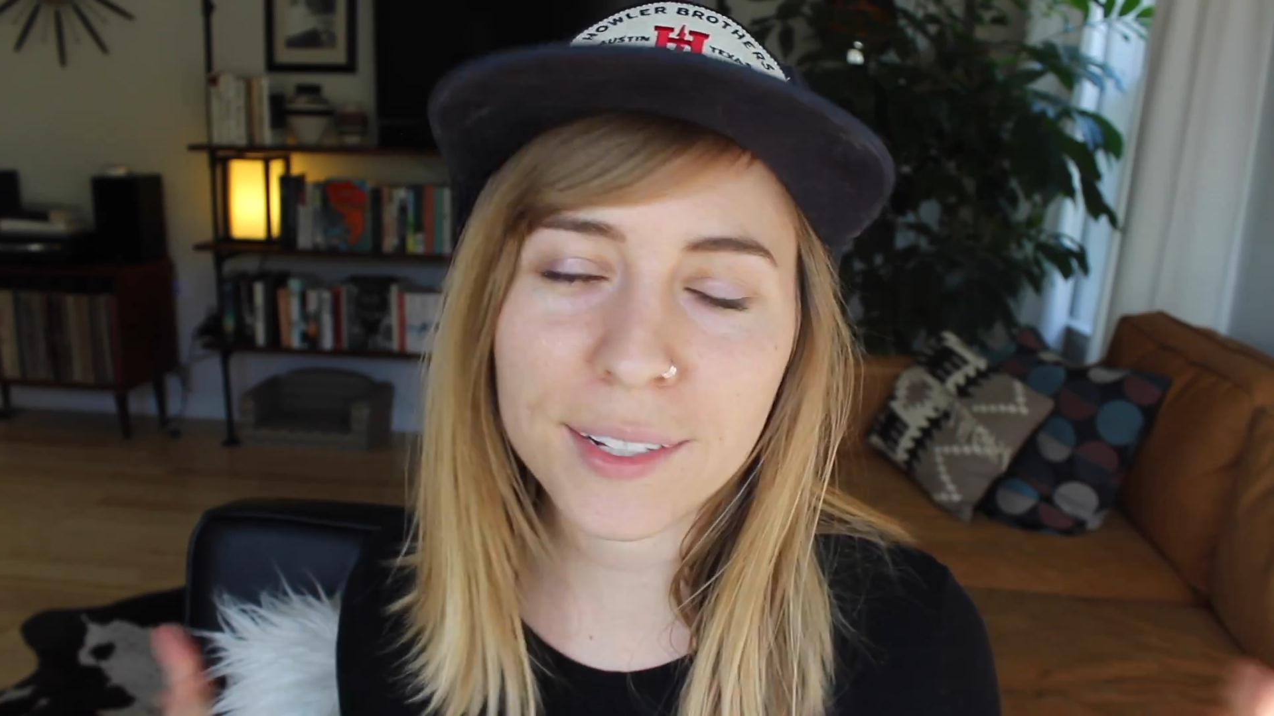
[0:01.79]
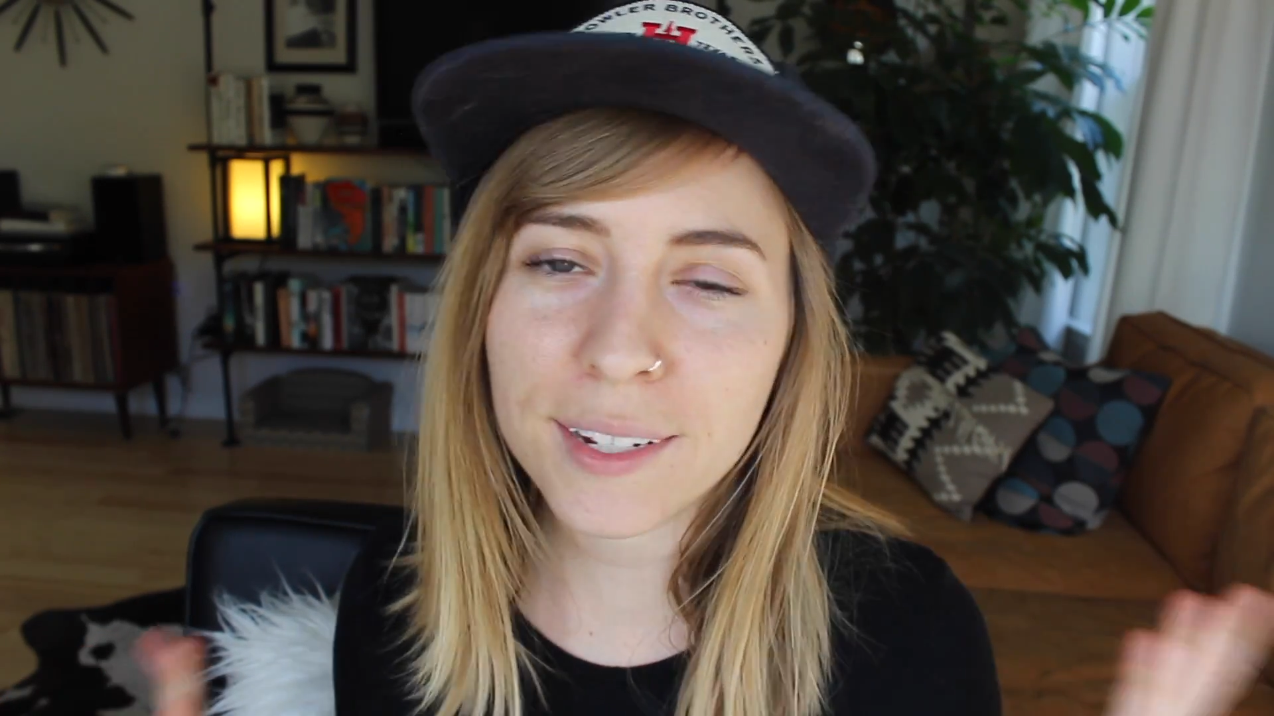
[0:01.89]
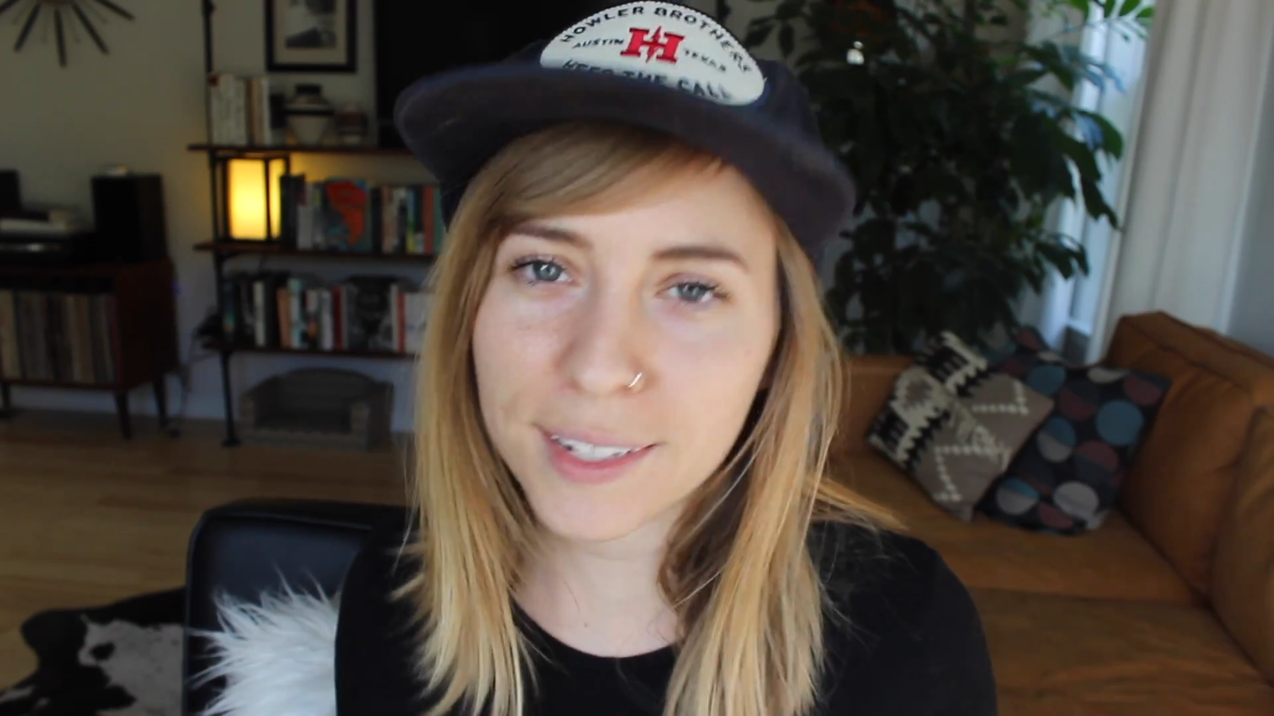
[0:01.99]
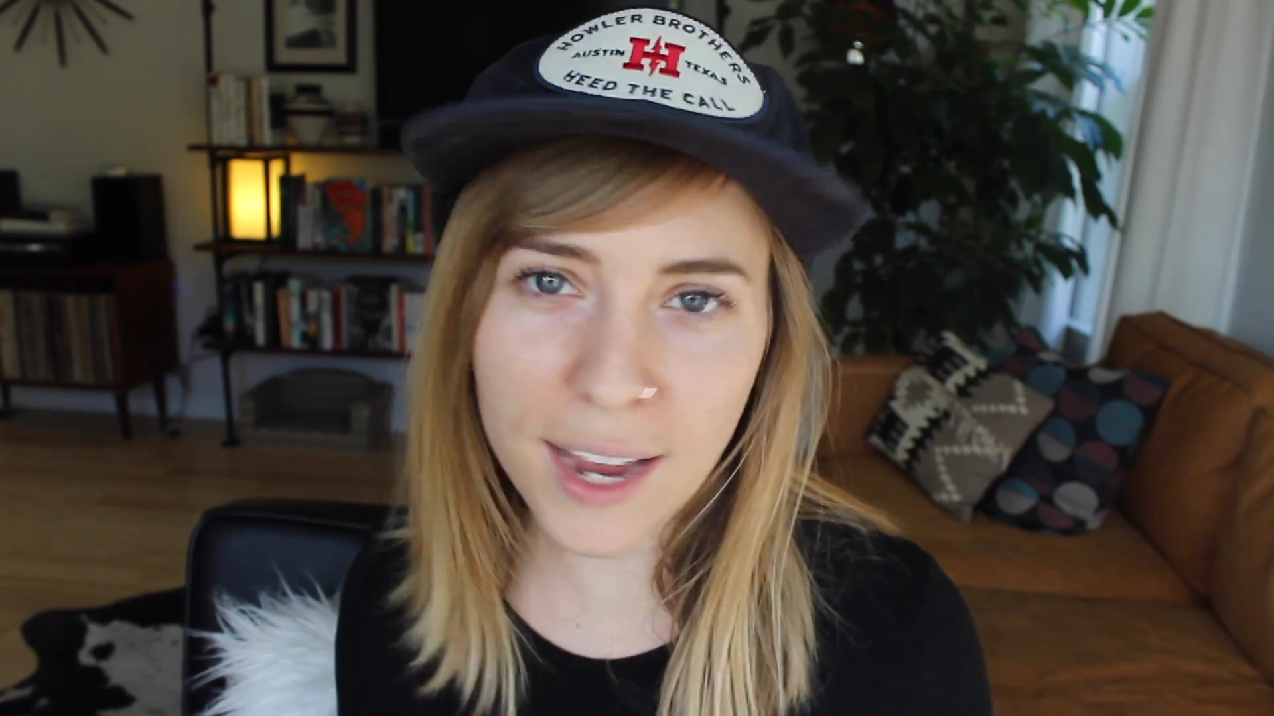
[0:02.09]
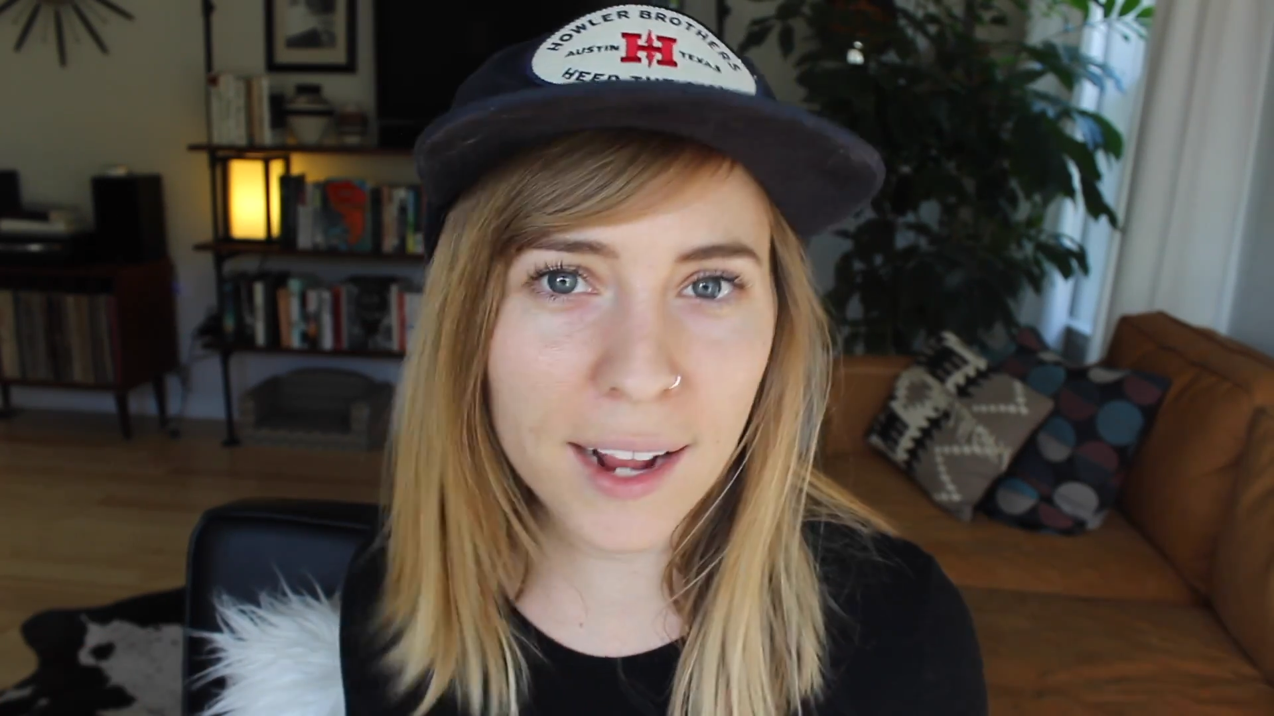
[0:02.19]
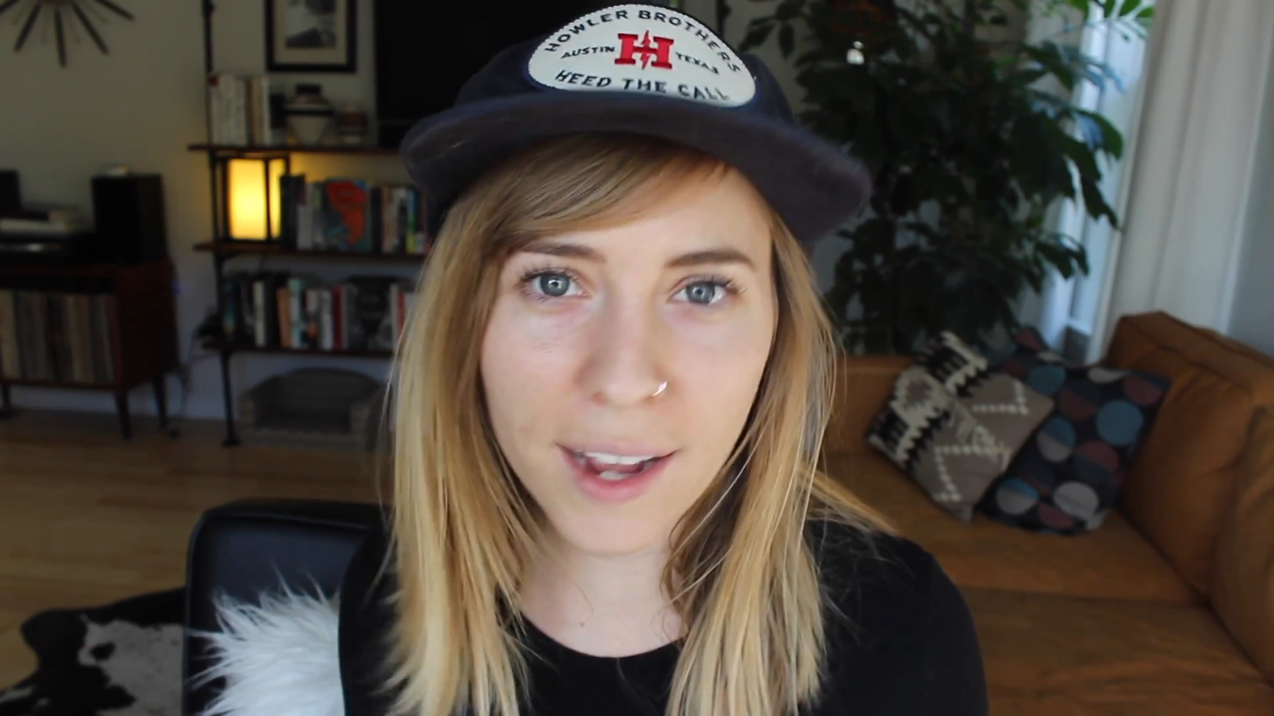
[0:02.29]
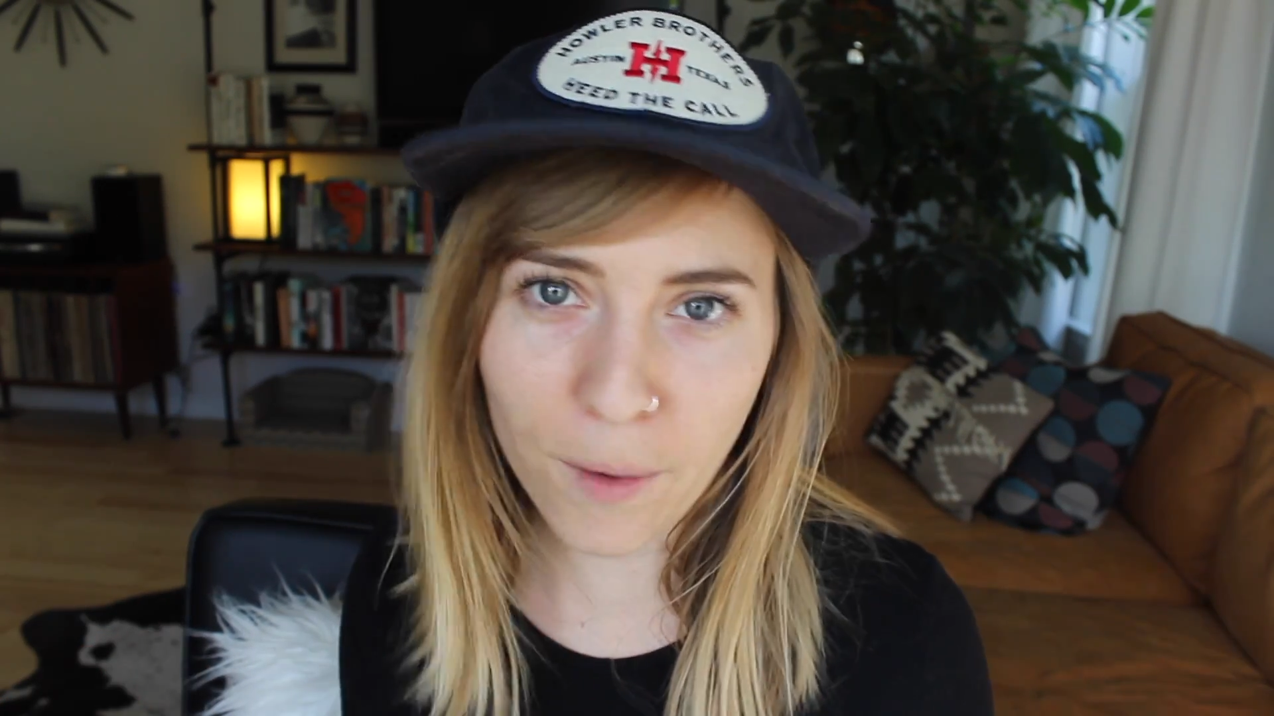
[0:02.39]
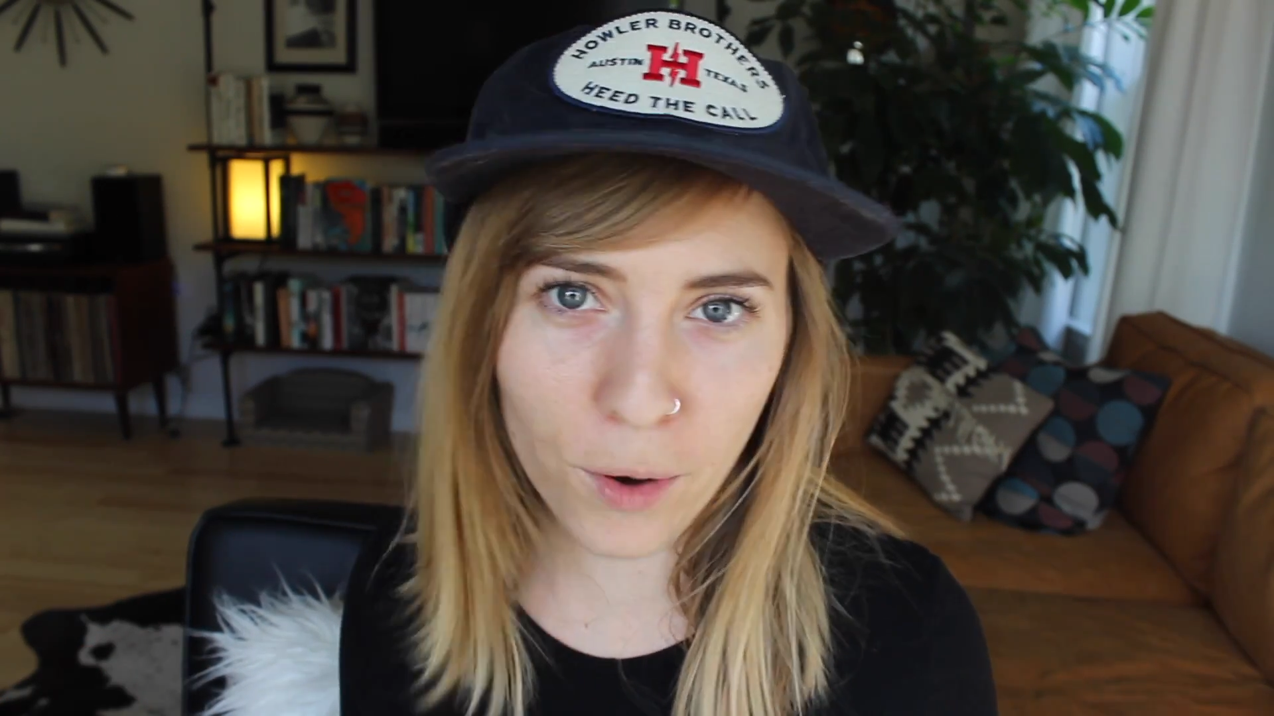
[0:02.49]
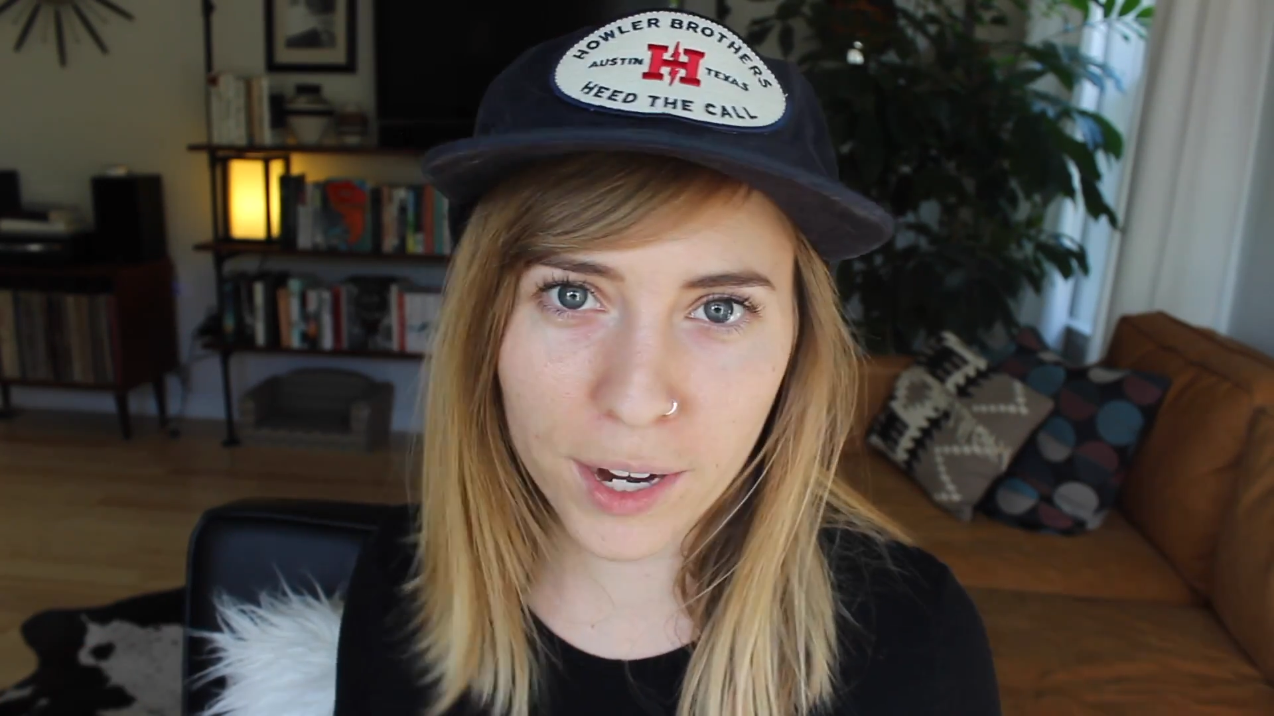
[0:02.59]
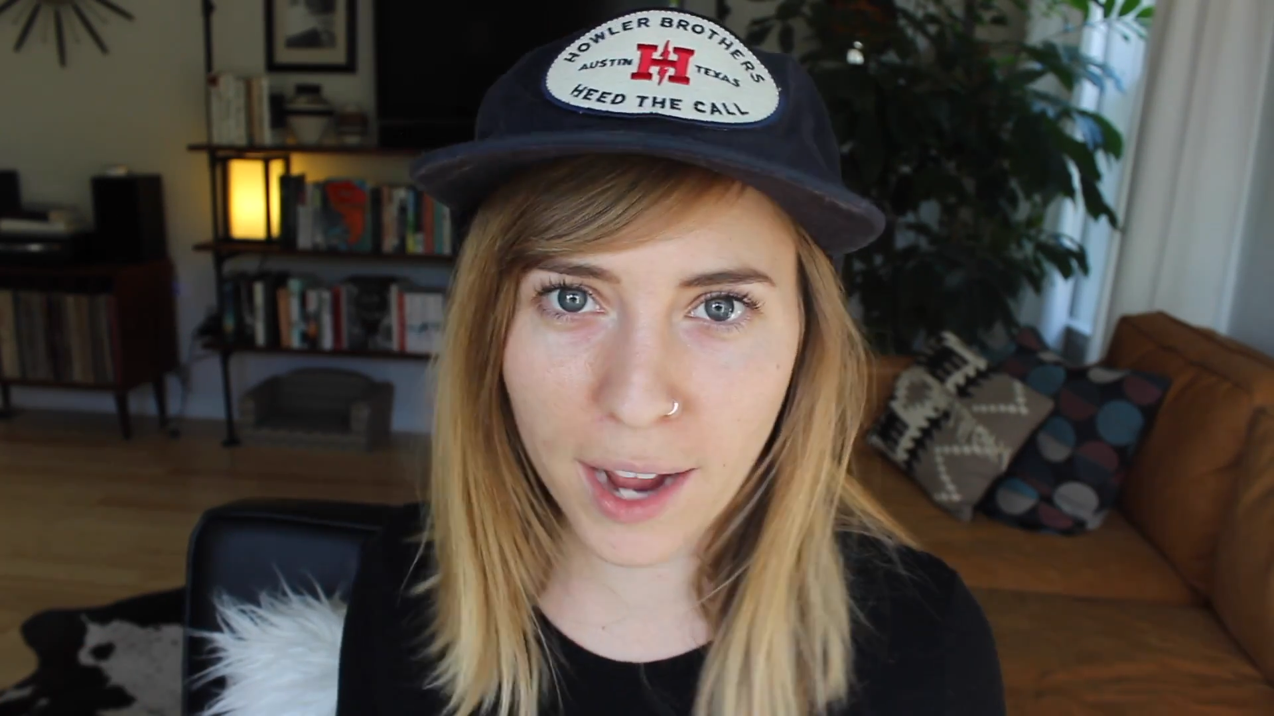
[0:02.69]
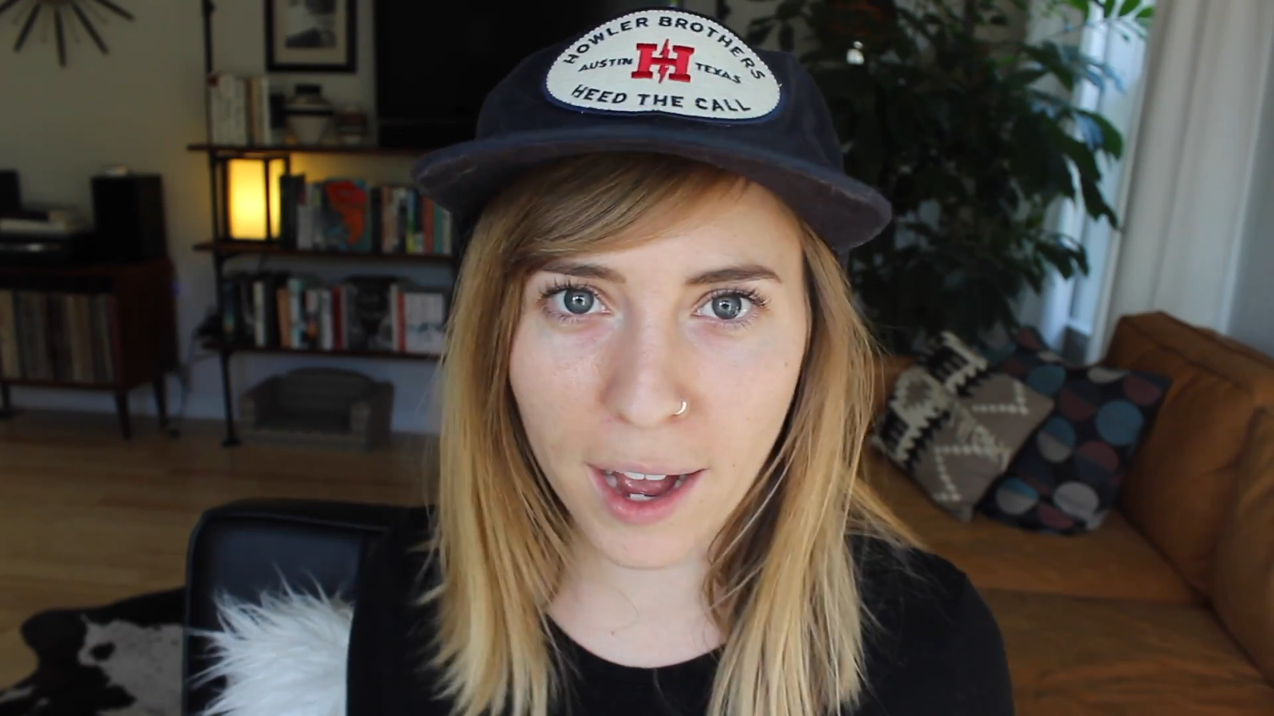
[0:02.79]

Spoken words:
Today I wanted to